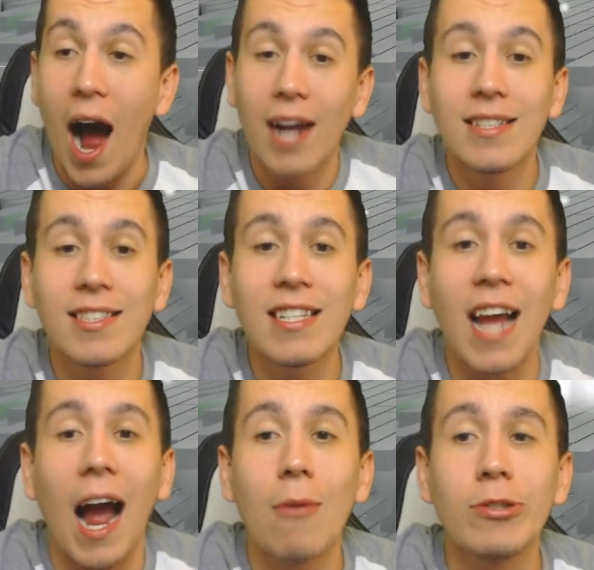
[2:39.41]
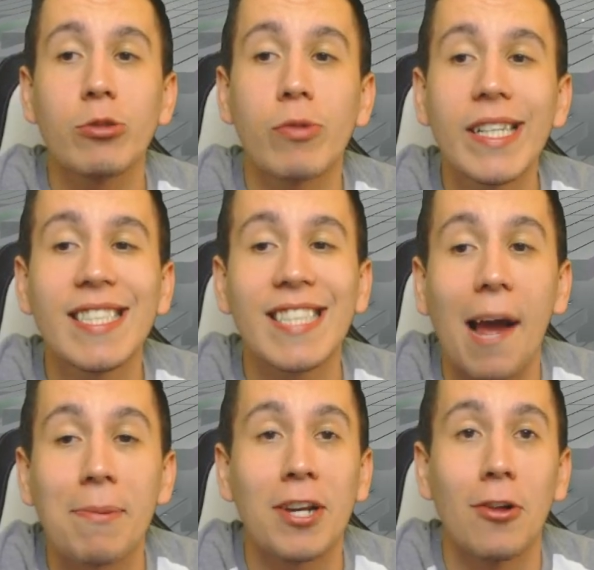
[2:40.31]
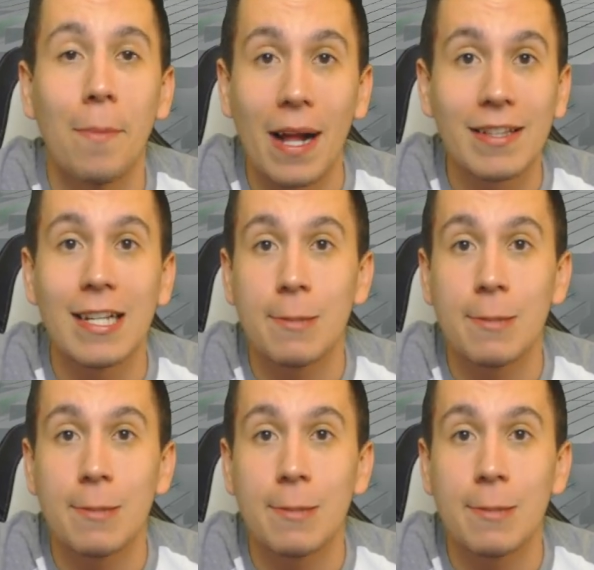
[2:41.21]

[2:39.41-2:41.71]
Honestly, I was really skeptical about